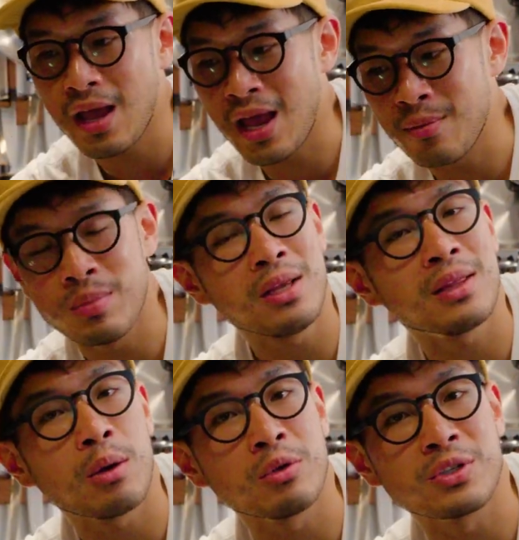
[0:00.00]
and meat
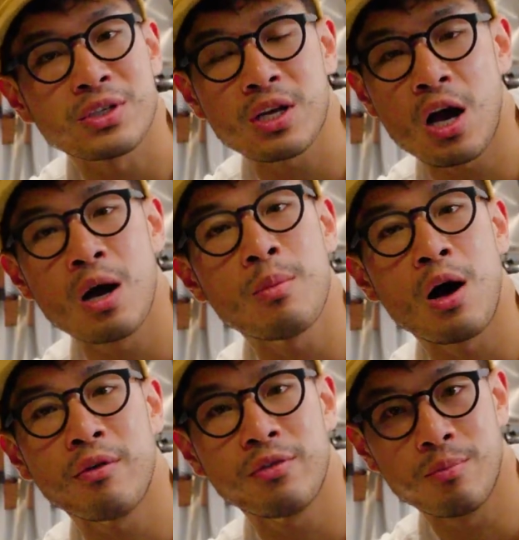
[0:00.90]
that will just come
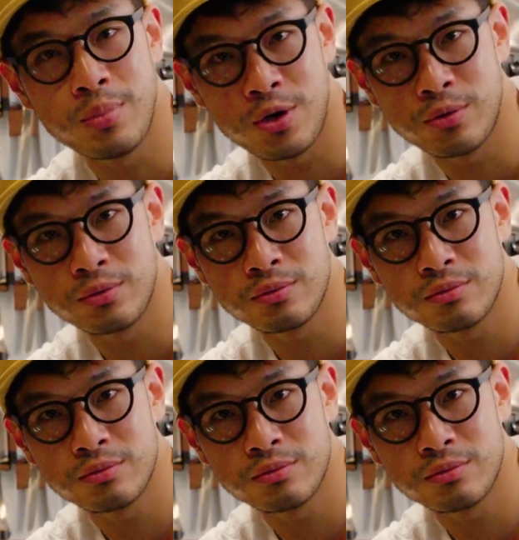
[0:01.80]
off the bone.